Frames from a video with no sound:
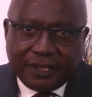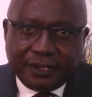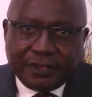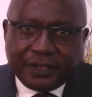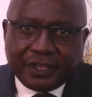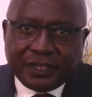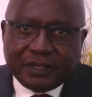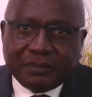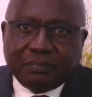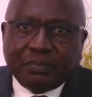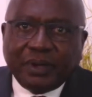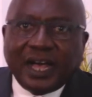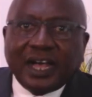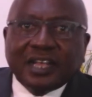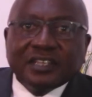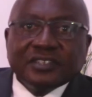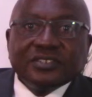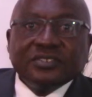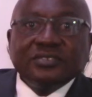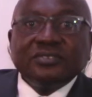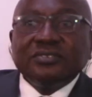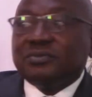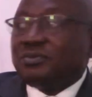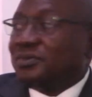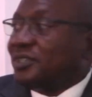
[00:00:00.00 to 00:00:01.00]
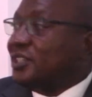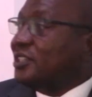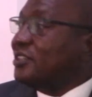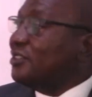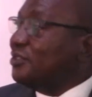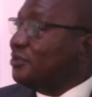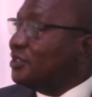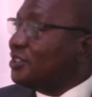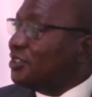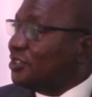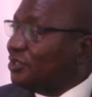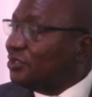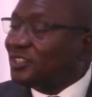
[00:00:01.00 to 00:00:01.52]
pass
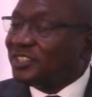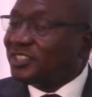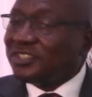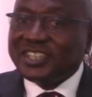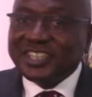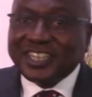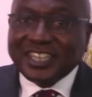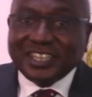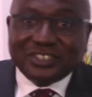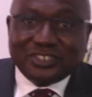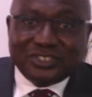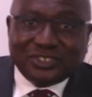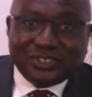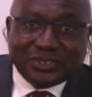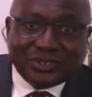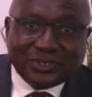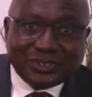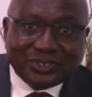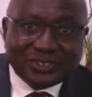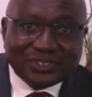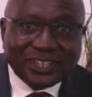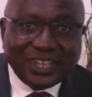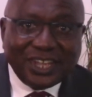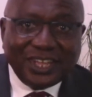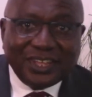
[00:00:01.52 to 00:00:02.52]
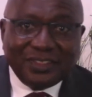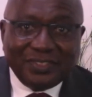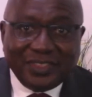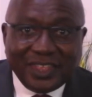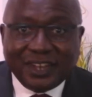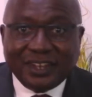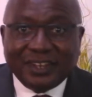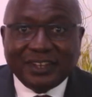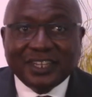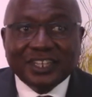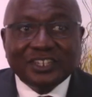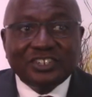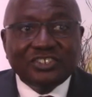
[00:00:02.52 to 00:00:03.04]
with good credentials.
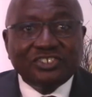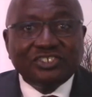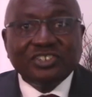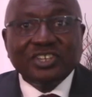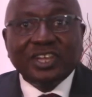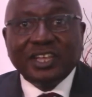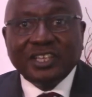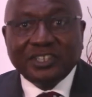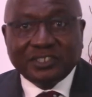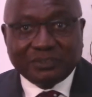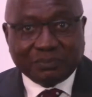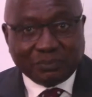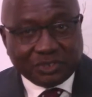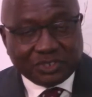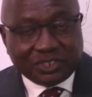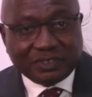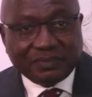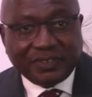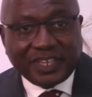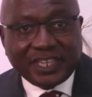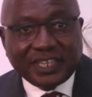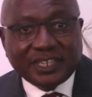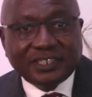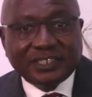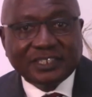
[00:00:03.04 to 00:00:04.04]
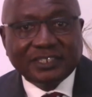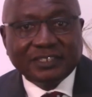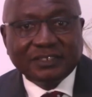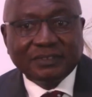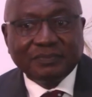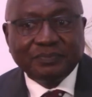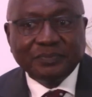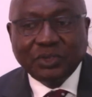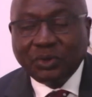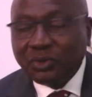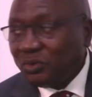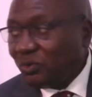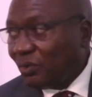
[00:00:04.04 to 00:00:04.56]
then the teacher is motivated
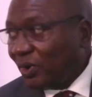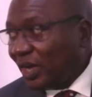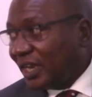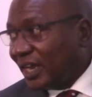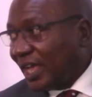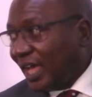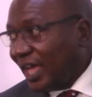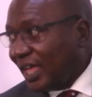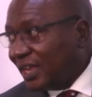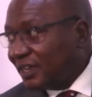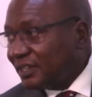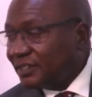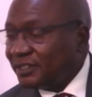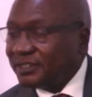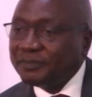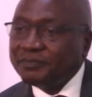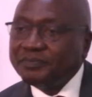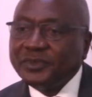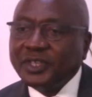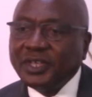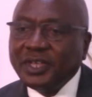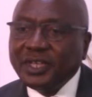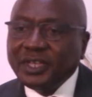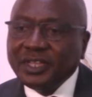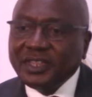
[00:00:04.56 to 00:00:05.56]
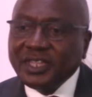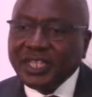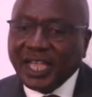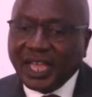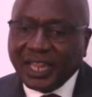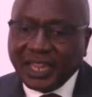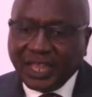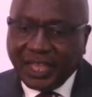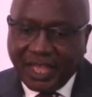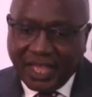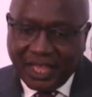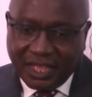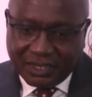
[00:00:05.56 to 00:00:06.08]
on one hand. The
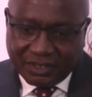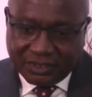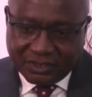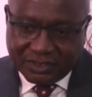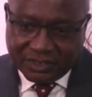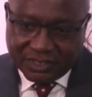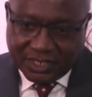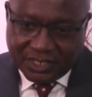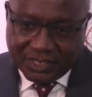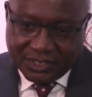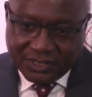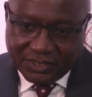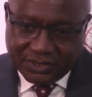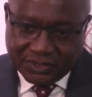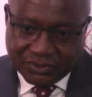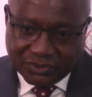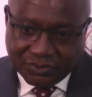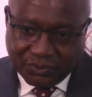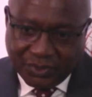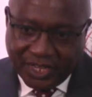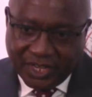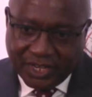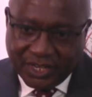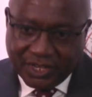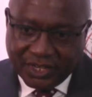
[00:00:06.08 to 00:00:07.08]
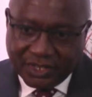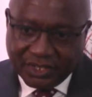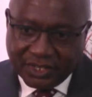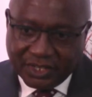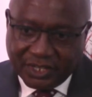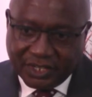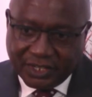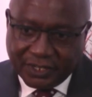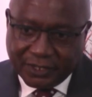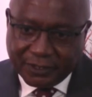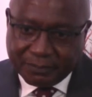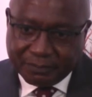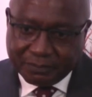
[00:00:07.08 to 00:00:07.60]
other hand is when
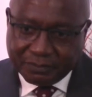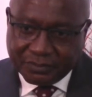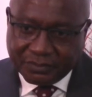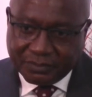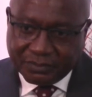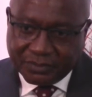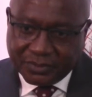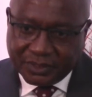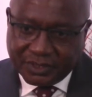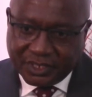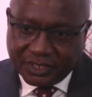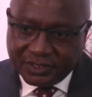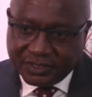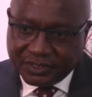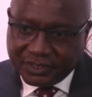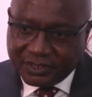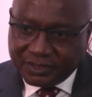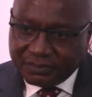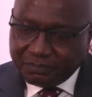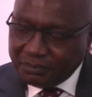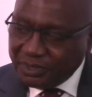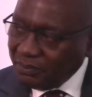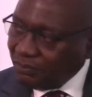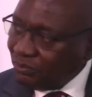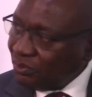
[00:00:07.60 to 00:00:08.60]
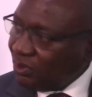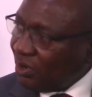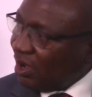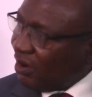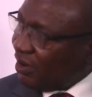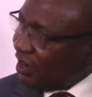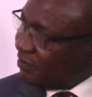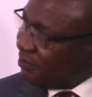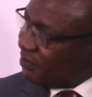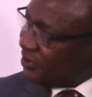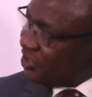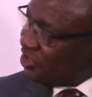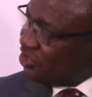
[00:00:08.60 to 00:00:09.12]
these people are
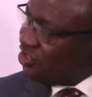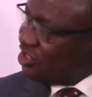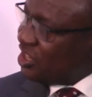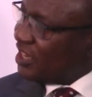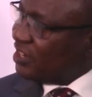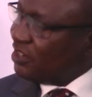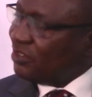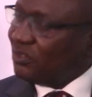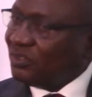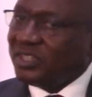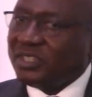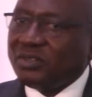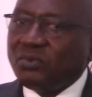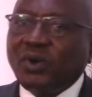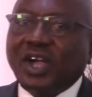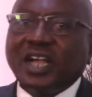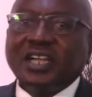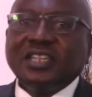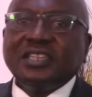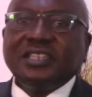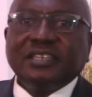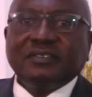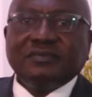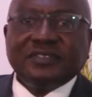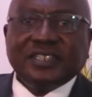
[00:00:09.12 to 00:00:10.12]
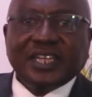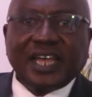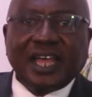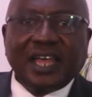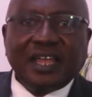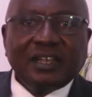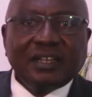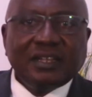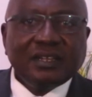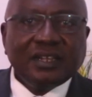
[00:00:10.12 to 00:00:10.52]
appreciated on the work they have done,